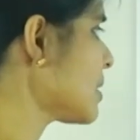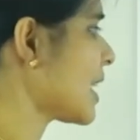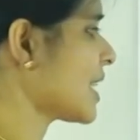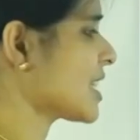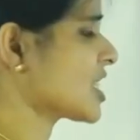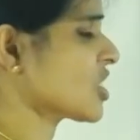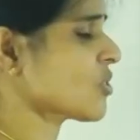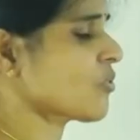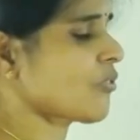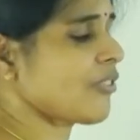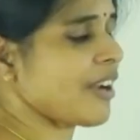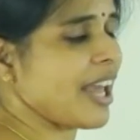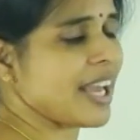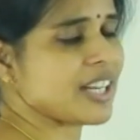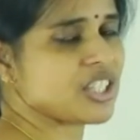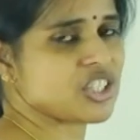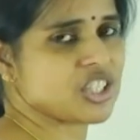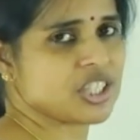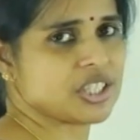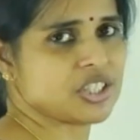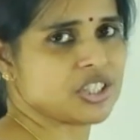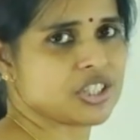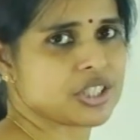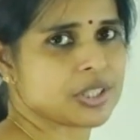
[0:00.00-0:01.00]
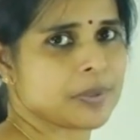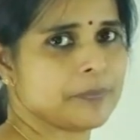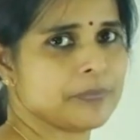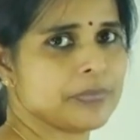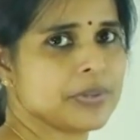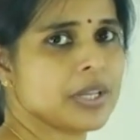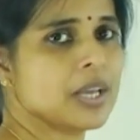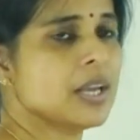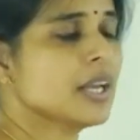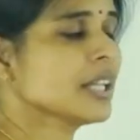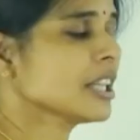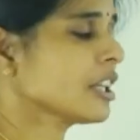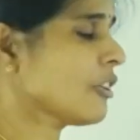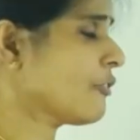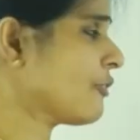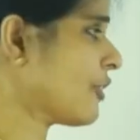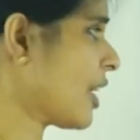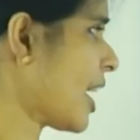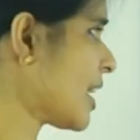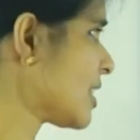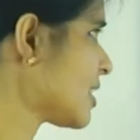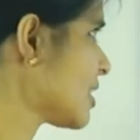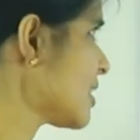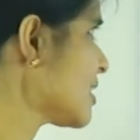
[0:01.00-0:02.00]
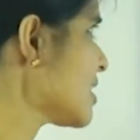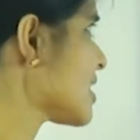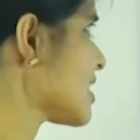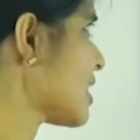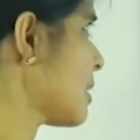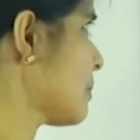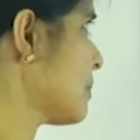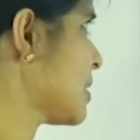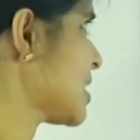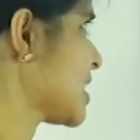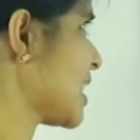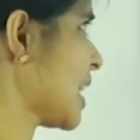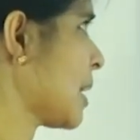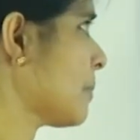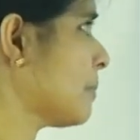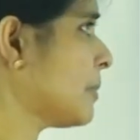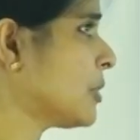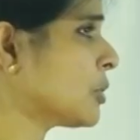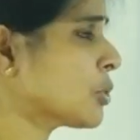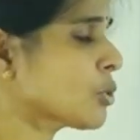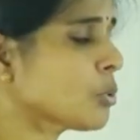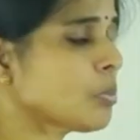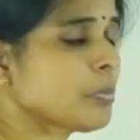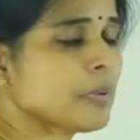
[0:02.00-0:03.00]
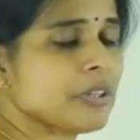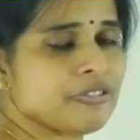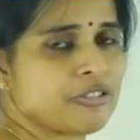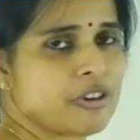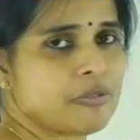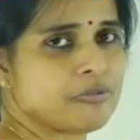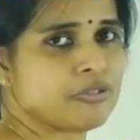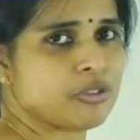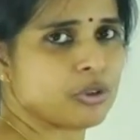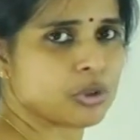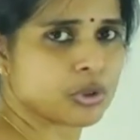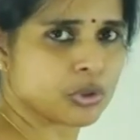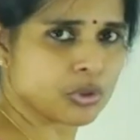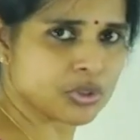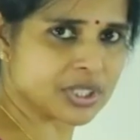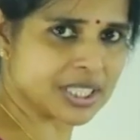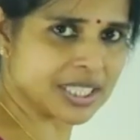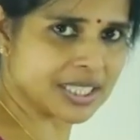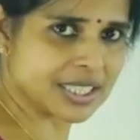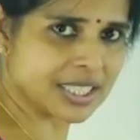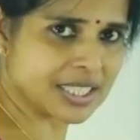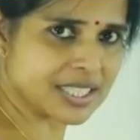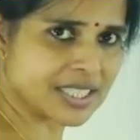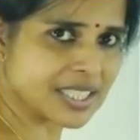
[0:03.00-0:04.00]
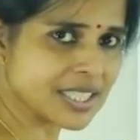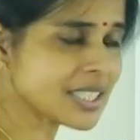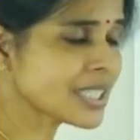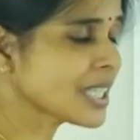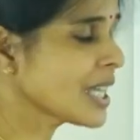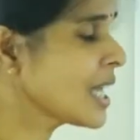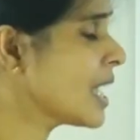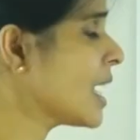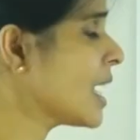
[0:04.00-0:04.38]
gets flattened. The flattened stem is able to perform photosynthesis.